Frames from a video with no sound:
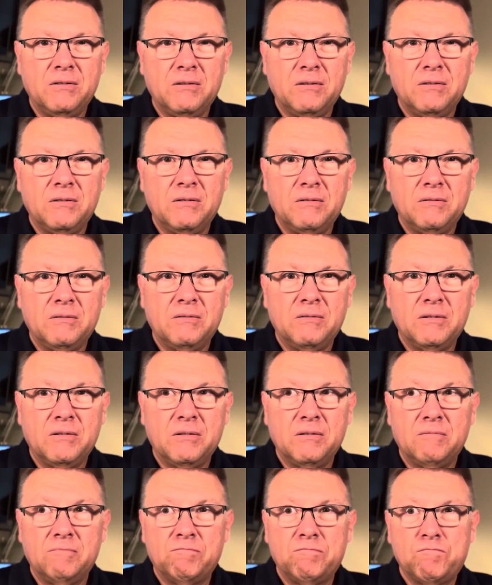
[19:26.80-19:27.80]

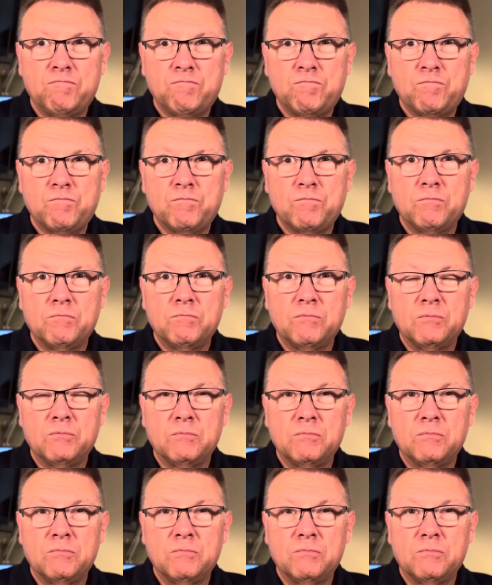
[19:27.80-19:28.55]
No one is speaking in this clip.